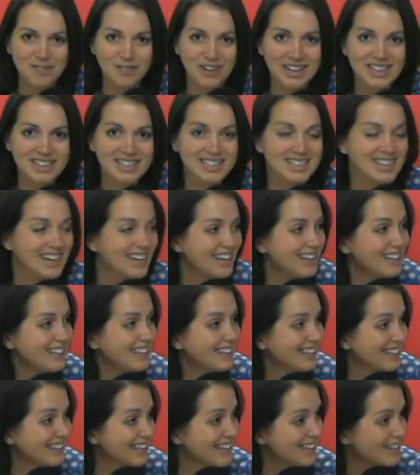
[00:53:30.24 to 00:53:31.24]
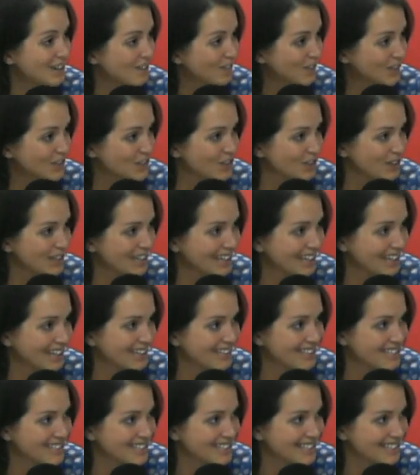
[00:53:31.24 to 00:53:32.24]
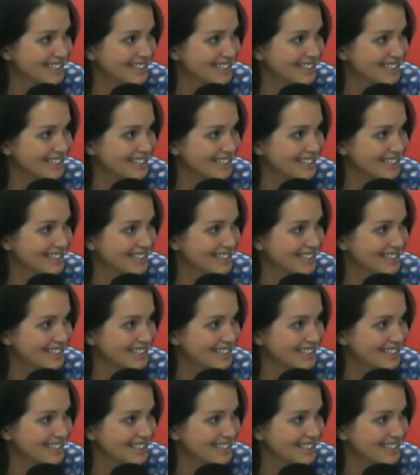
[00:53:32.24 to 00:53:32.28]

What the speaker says: much, and thank you for joining us.